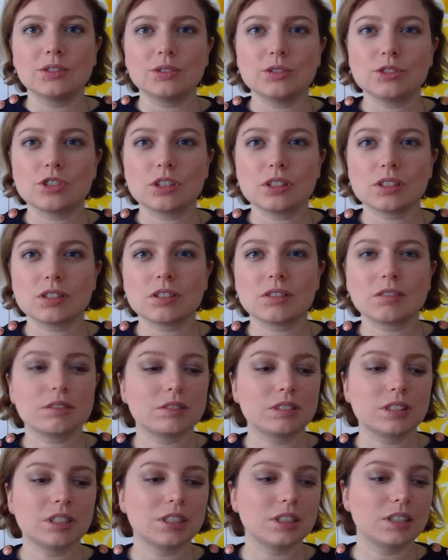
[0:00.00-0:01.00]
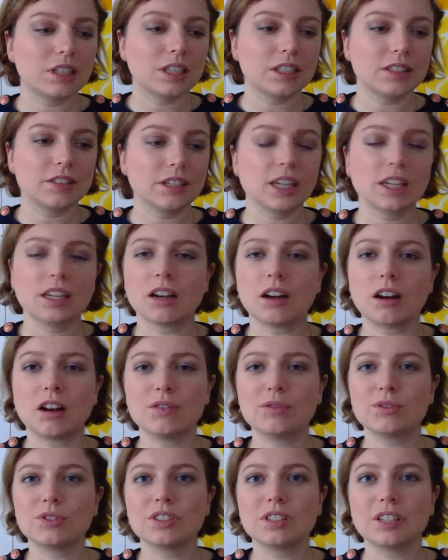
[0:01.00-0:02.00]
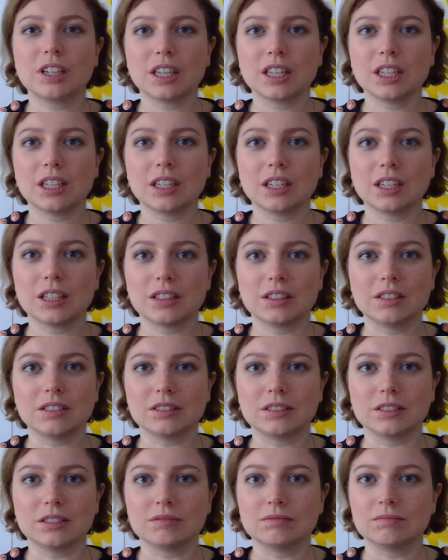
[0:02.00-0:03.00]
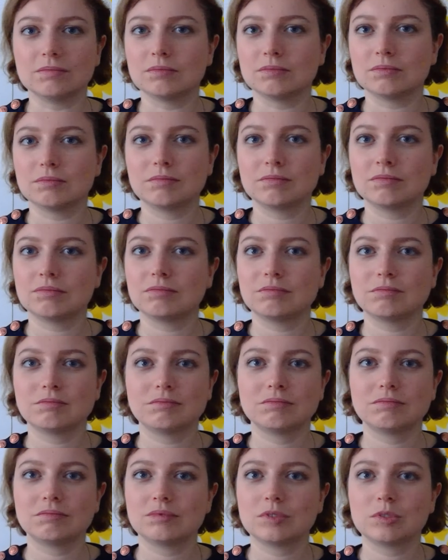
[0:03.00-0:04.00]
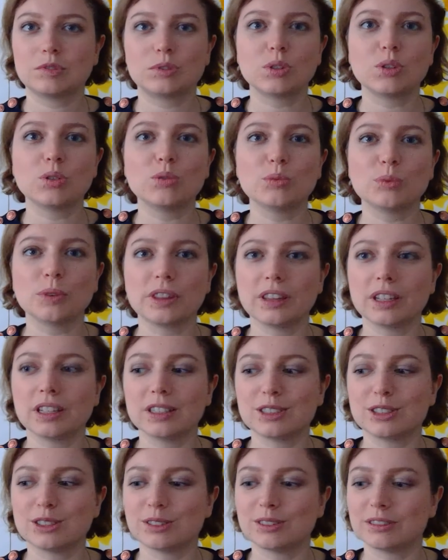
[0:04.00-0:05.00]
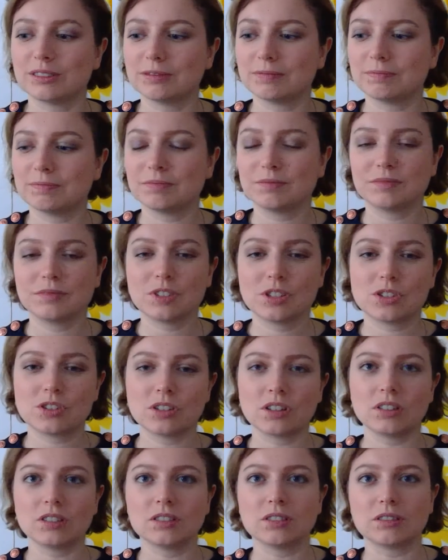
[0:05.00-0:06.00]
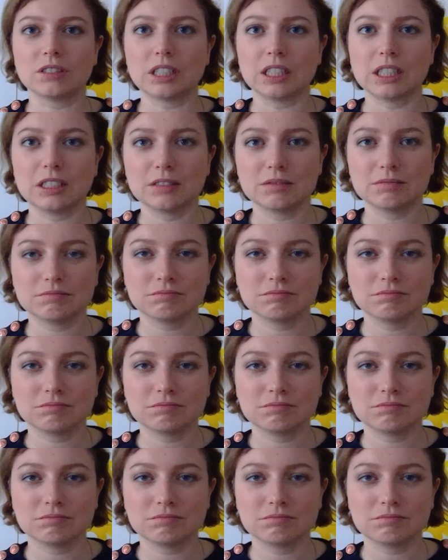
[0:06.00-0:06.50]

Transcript: just like take half a day and roll with it, you know, start on it.